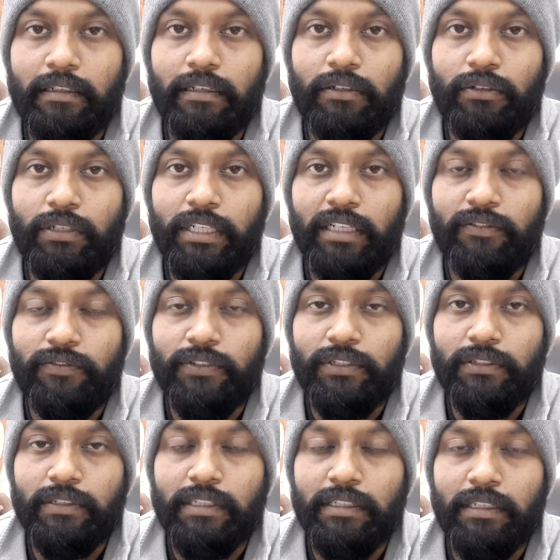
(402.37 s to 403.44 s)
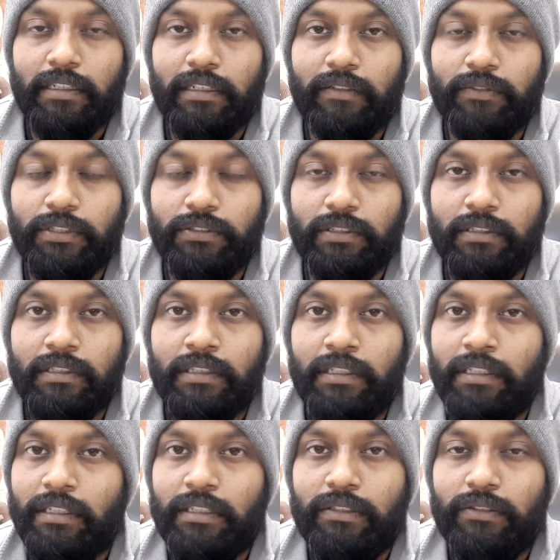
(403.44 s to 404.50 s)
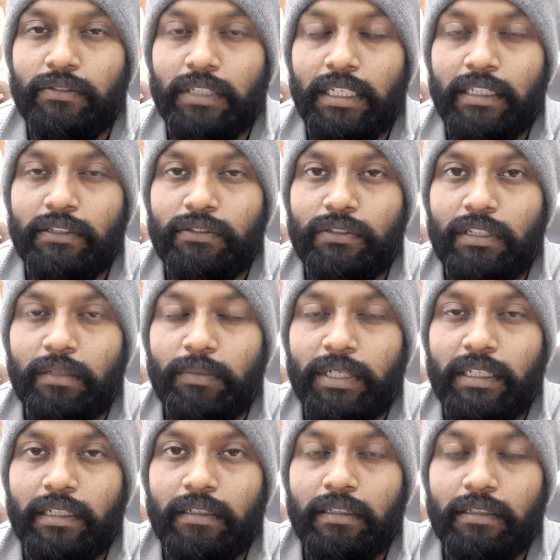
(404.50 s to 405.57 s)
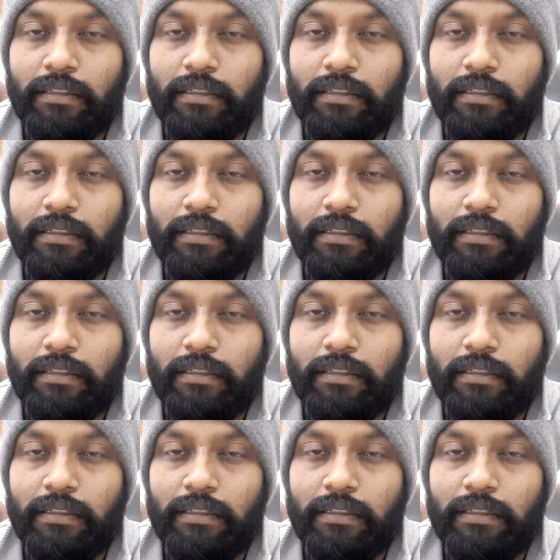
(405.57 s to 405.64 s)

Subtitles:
a good deal for the conversion. So selling is not a big